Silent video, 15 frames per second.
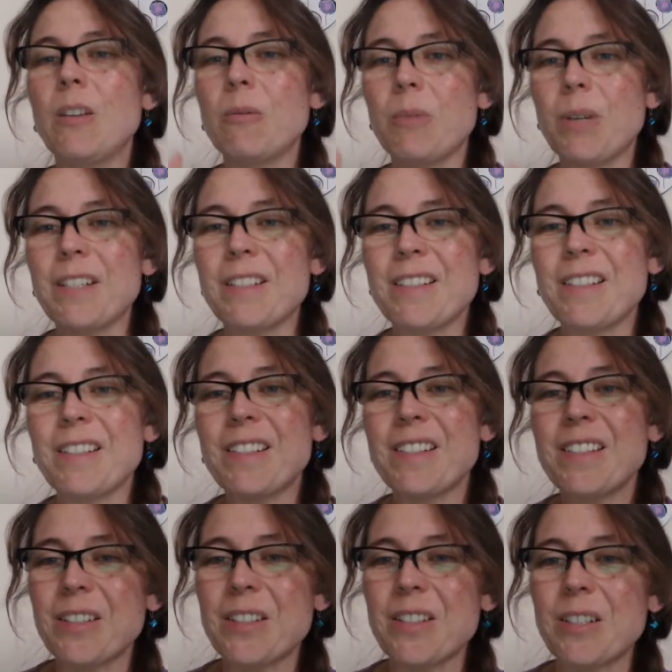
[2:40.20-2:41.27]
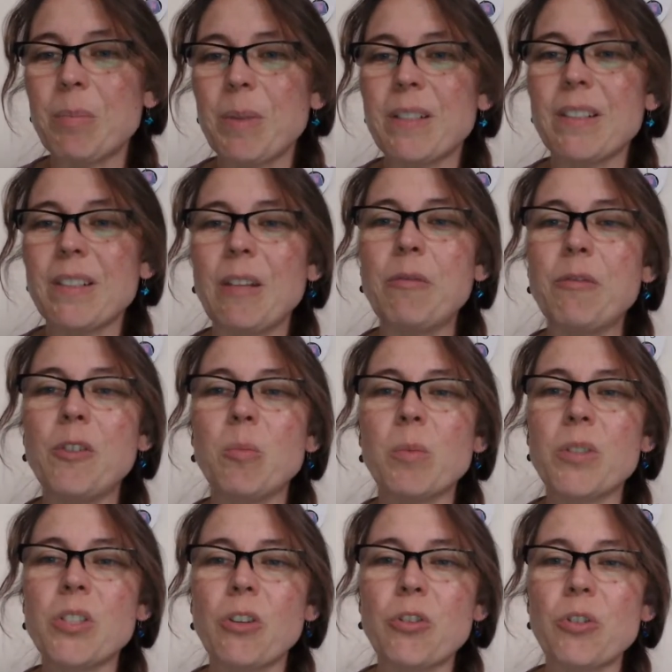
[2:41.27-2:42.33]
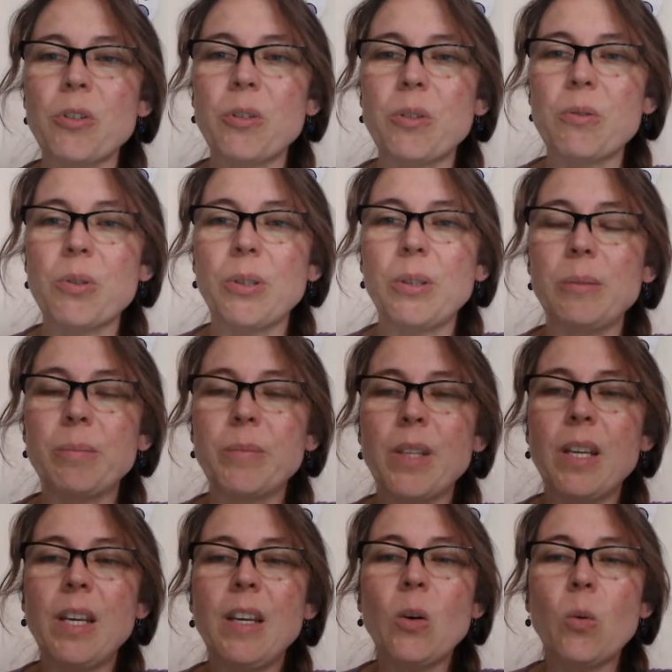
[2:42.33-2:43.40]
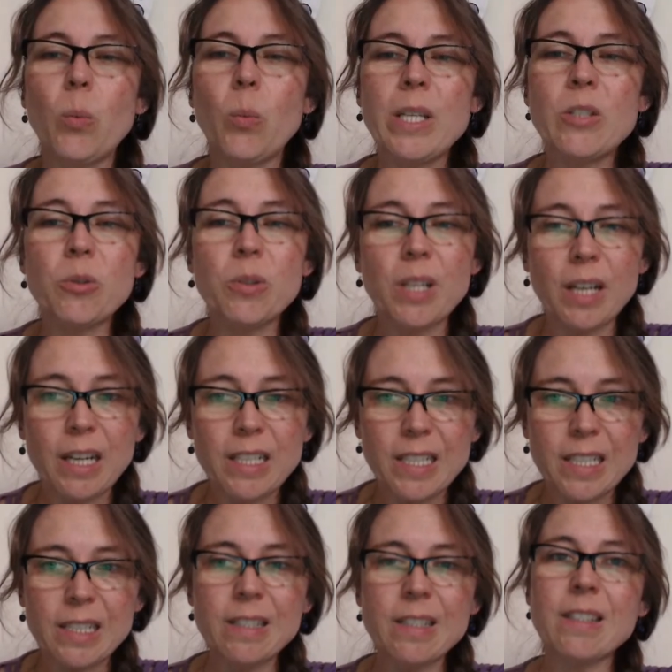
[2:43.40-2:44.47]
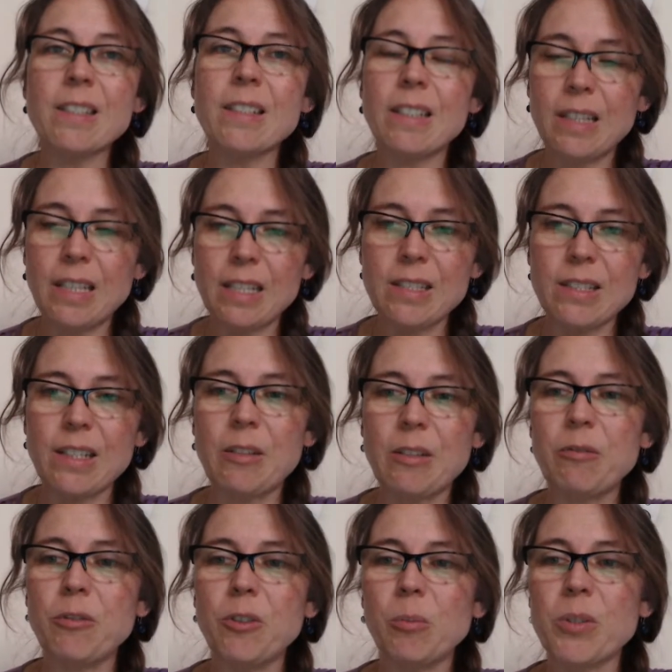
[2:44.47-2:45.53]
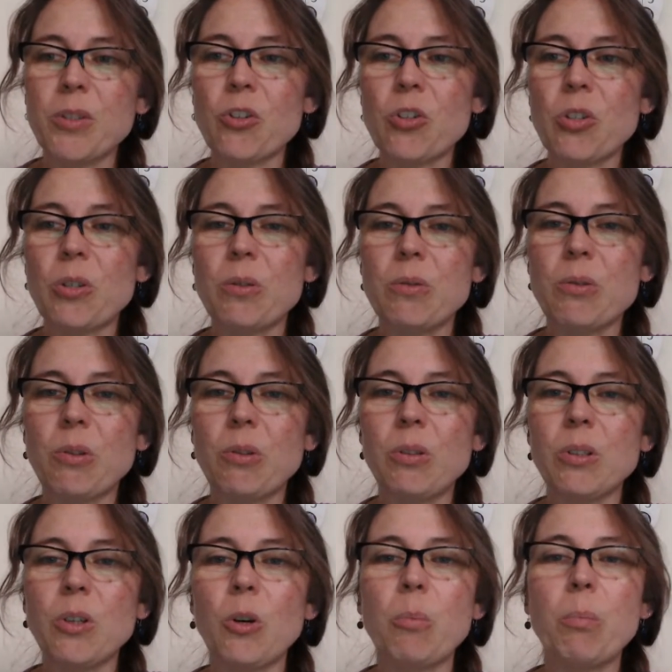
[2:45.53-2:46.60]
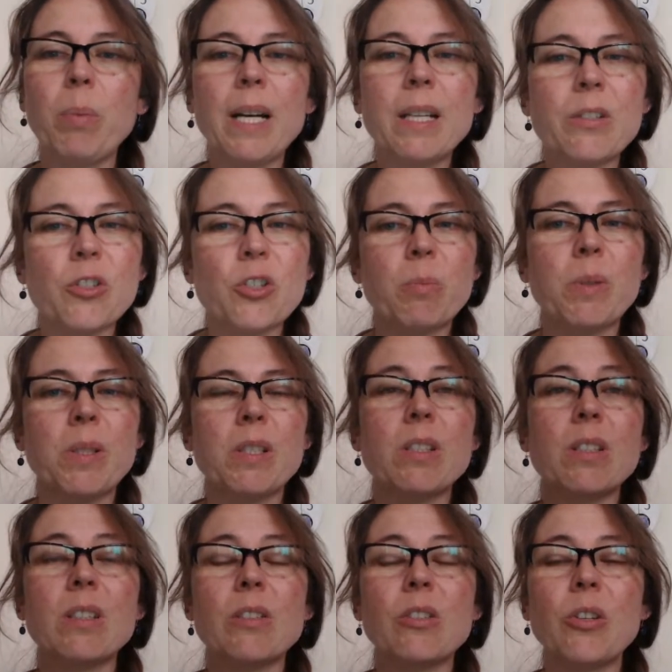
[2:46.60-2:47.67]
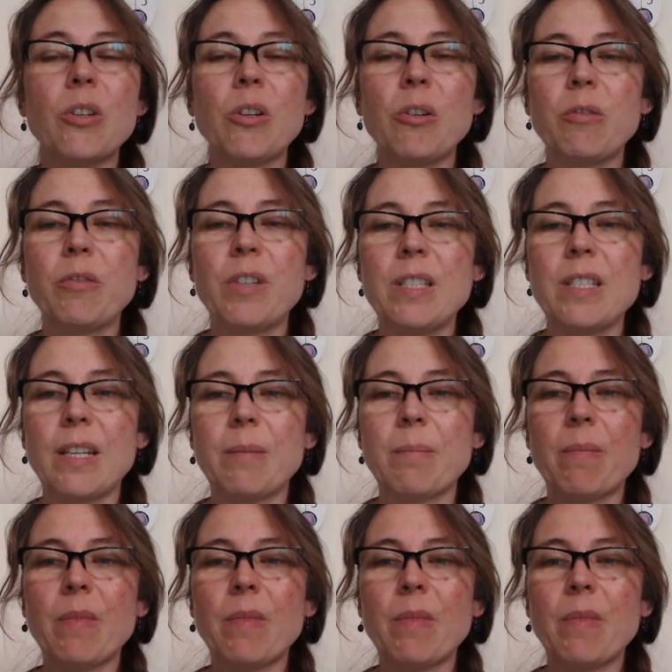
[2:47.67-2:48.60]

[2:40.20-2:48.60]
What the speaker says: Right. Second snippet, informal social control. When do guardians, that's the informal social control, or punishment deter offending?